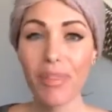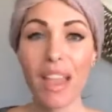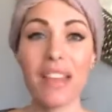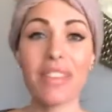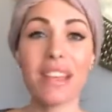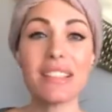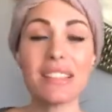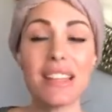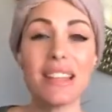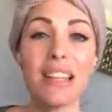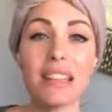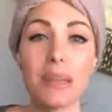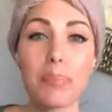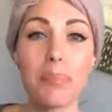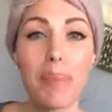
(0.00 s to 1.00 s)
and they said
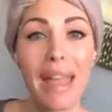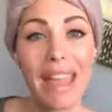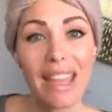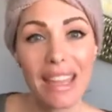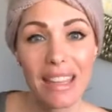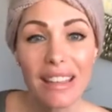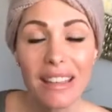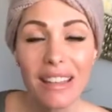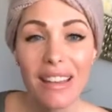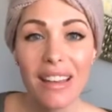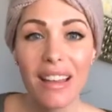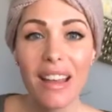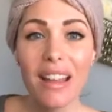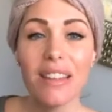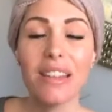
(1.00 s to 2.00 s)
that the pain
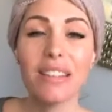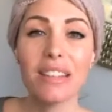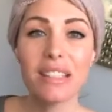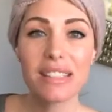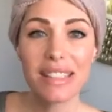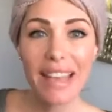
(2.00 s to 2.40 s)
that this